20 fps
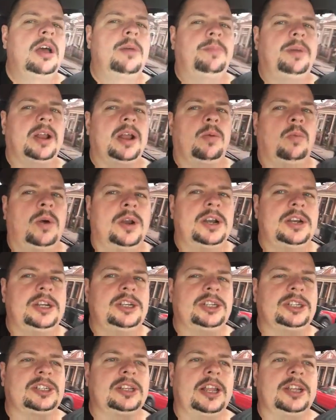But I wanted to
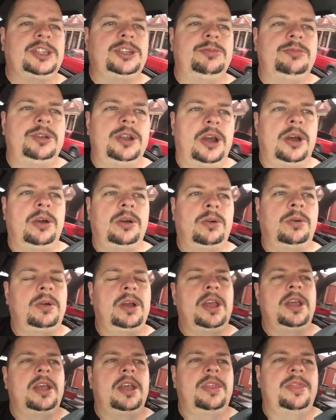just let you know
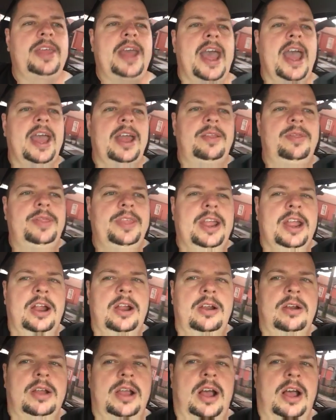that
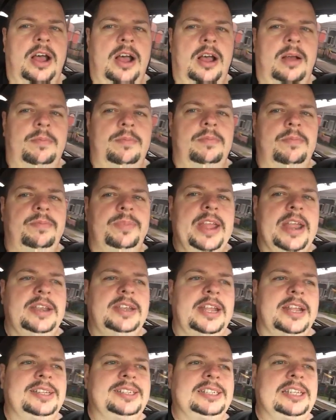they
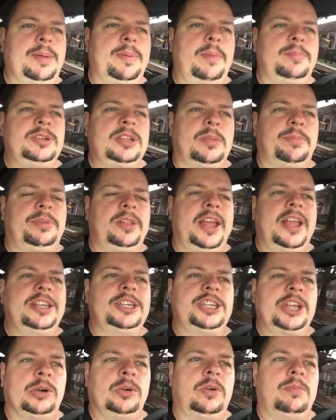did step up to the plate.
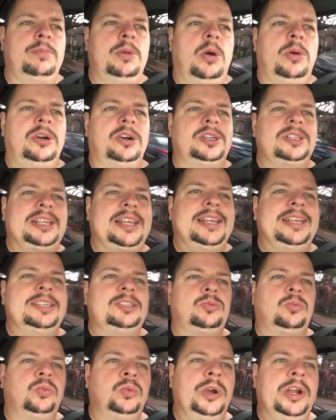General Motors
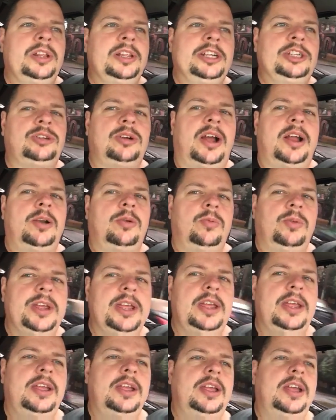is really trying
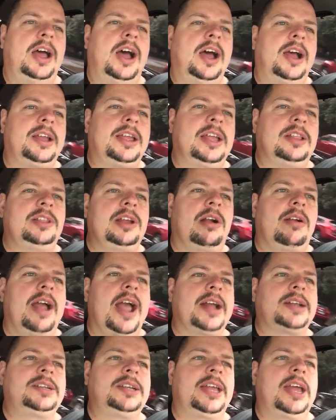to get their
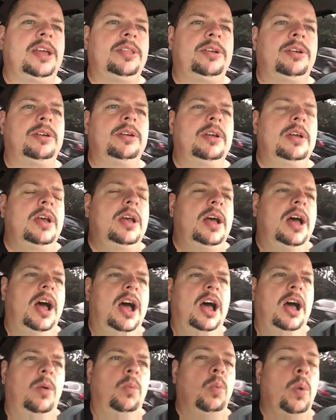act together.
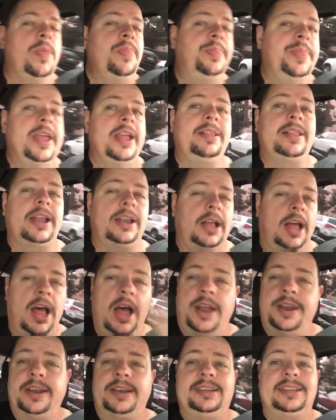One thing that
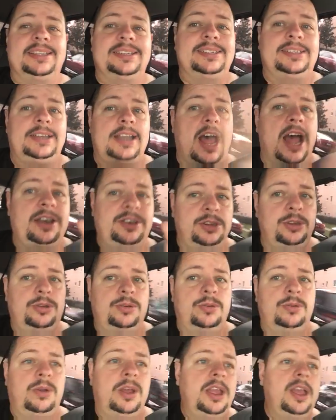Honda does not
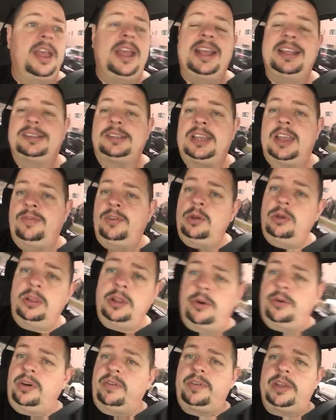do is give you a
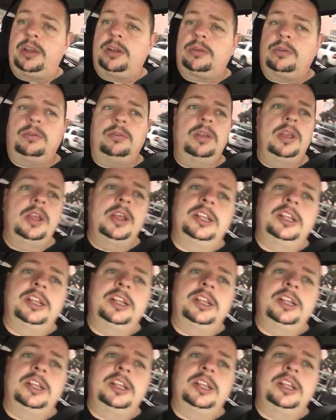loaner vehicle.